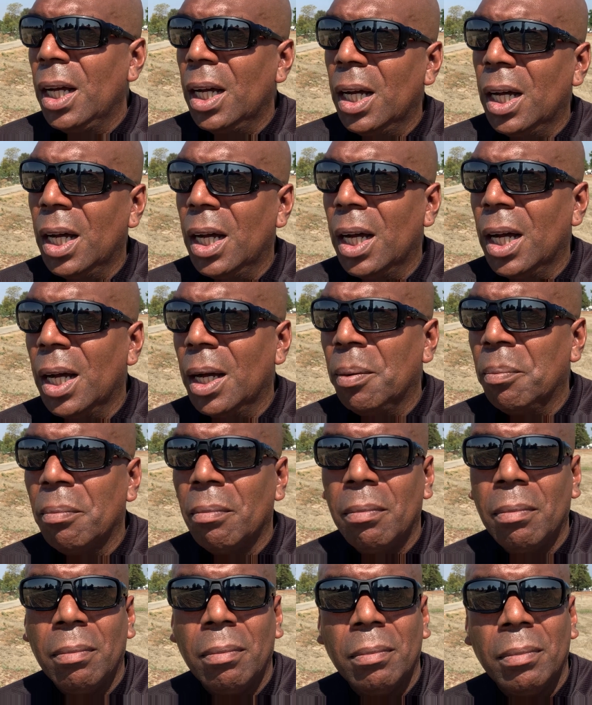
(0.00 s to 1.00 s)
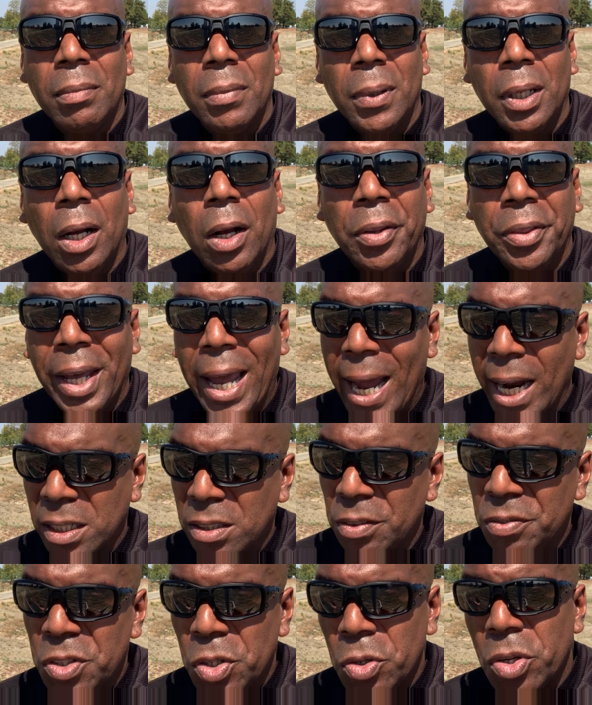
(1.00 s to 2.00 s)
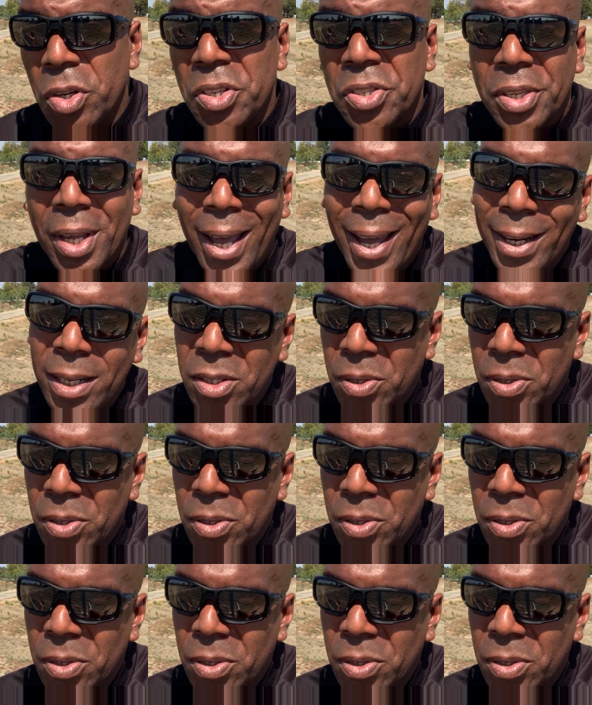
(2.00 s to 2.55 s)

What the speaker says: on the active duty side